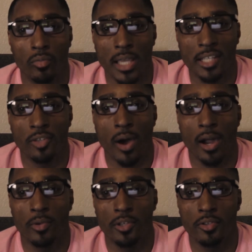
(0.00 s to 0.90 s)

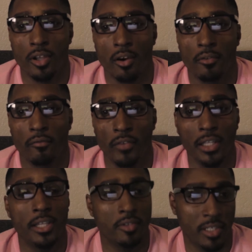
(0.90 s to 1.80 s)
when you start
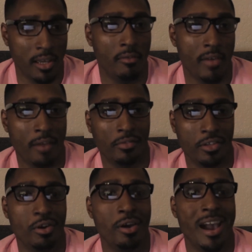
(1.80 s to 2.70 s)
feeling yourself after
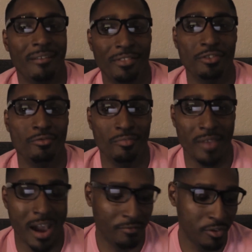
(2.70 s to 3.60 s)

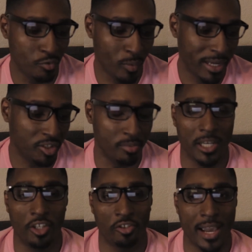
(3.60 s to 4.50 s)
you win so
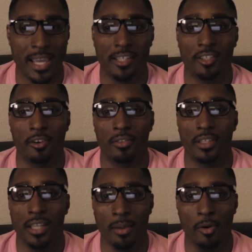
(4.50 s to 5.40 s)
many trades on
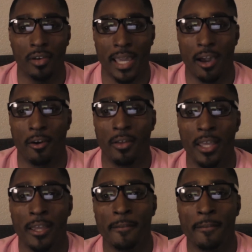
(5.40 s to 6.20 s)
the demo account,